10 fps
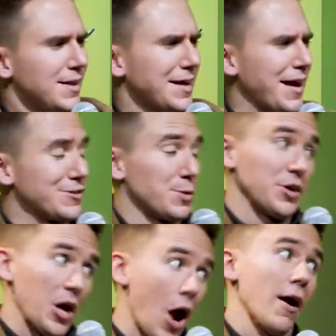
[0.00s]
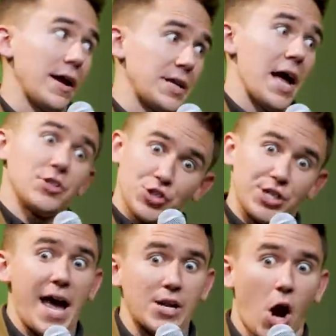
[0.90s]
Like I was gonna be like, all right, Dad, you should
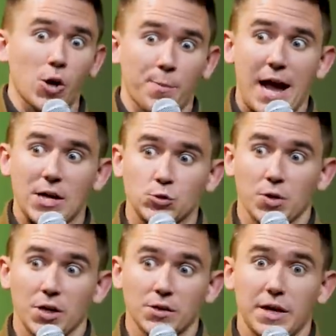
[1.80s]
have had a harder password.